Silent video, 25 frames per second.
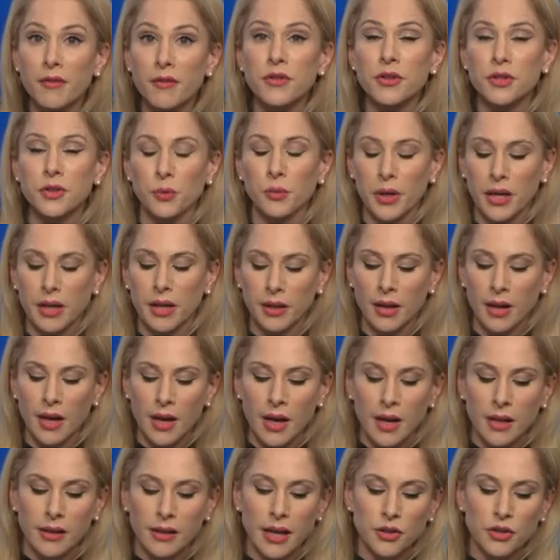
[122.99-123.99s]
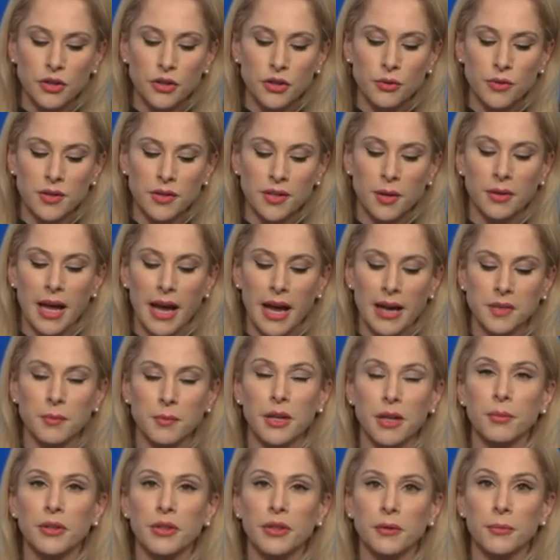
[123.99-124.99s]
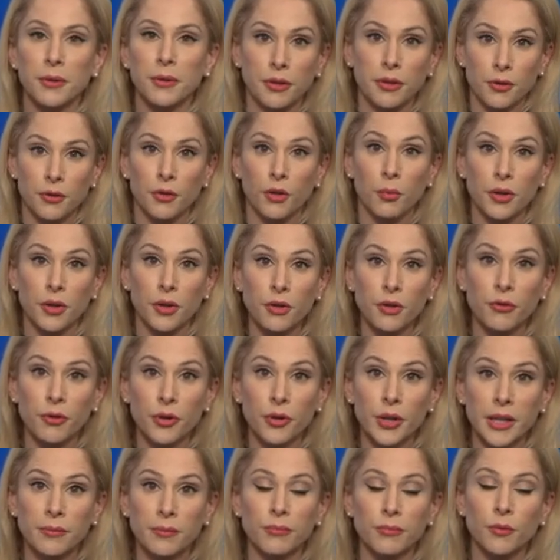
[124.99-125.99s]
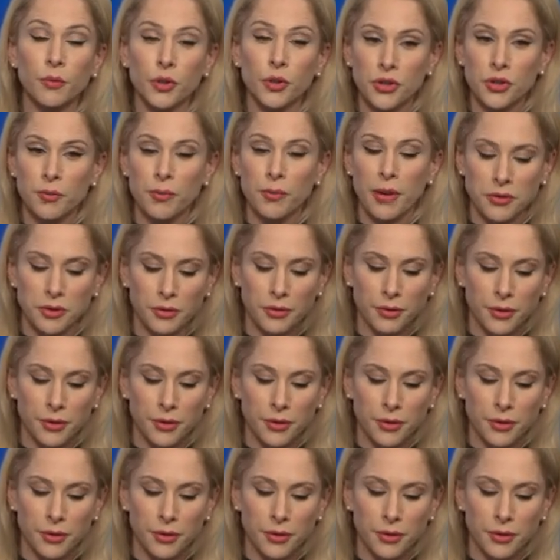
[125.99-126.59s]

of this week, thanks to some last minute political maneuvering, which you're about to